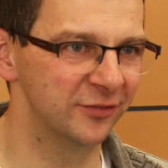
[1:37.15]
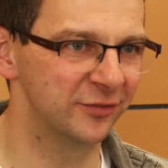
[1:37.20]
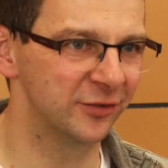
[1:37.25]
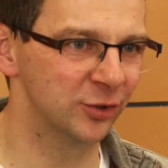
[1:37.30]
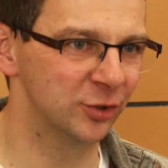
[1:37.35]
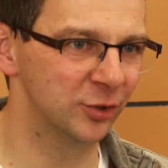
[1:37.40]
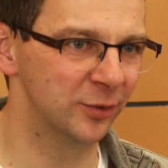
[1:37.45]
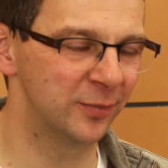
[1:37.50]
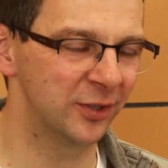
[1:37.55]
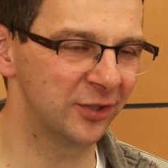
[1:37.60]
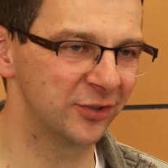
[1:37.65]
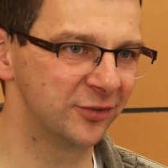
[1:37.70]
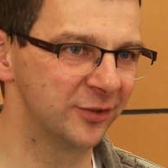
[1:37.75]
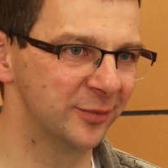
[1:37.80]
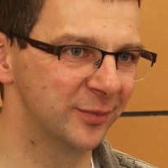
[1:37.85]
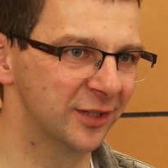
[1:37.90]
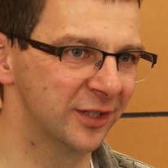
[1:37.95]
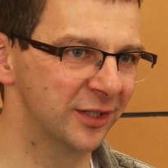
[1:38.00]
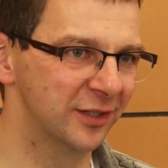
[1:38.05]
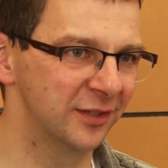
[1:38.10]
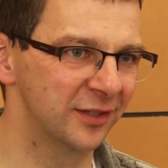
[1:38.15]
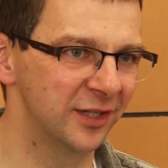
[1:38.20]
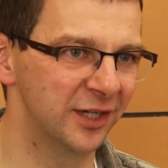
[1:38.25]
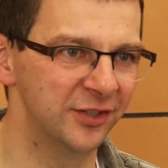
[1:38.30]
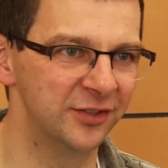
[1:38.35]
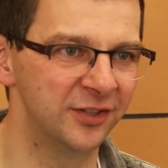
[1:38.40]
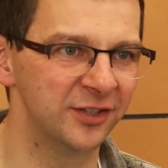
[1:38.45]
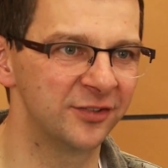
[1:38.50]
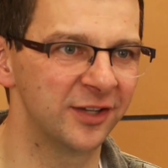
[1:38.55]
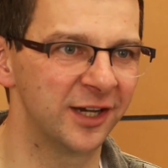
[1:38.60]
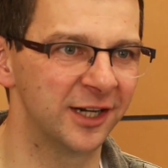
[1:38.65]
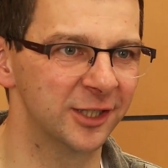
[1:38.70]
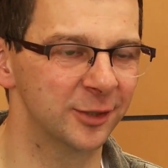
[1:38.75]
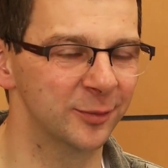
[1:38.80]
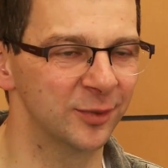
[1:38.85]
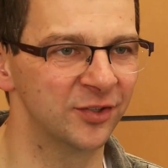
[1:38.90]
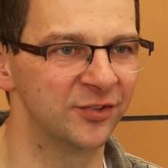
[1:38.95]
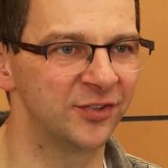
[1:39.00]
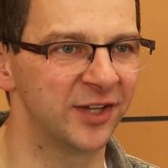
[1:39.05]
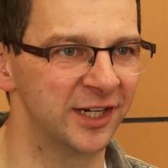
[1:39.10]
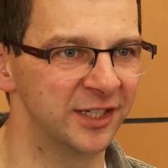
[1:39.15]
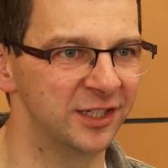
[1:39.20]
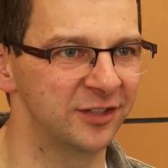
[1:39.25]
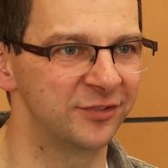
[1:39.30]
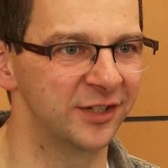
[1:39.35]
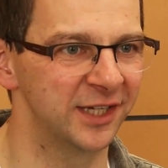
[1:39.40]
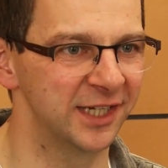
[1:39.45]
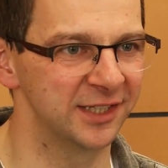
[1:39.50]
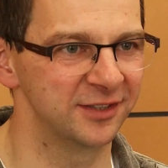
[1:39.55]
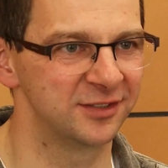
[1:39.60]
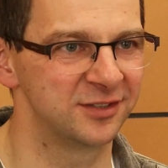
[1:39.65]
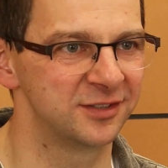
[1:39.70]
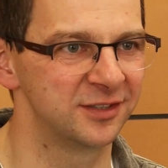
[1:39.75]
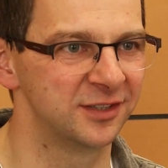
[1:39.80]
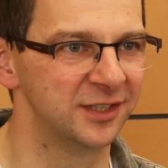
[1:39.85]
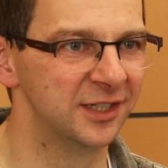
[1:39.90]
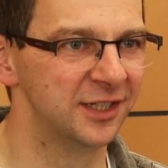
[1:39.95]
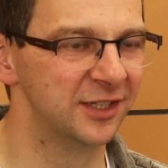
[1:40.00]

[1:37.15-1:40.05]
for possible undesirable side effects.